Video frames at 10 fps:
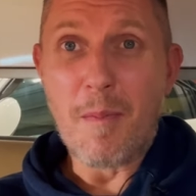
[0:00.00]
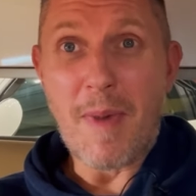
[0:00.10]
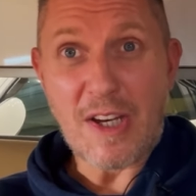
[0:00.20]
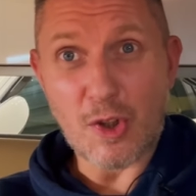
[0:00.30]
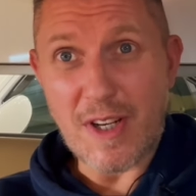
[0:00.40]

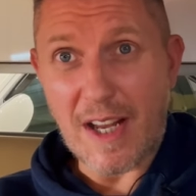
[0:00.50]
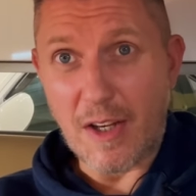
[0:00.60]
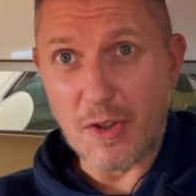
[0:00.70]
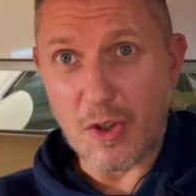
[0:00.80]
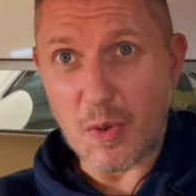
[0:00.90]
make sure you
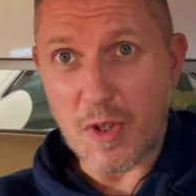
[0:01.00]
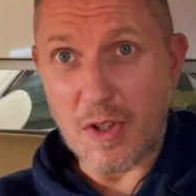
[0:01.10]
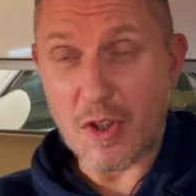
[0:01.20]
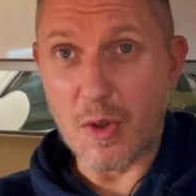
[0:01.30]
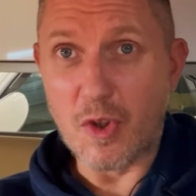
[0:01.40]
get in touch with
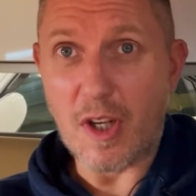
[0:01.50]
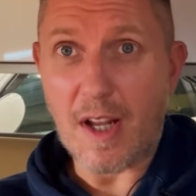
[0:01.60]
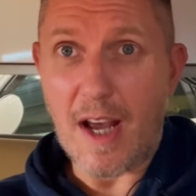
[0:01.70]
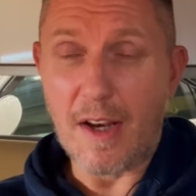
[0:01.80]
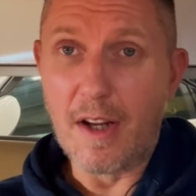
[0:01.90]
us as soon as you
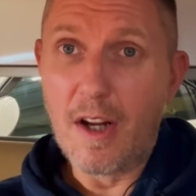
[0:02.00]
can.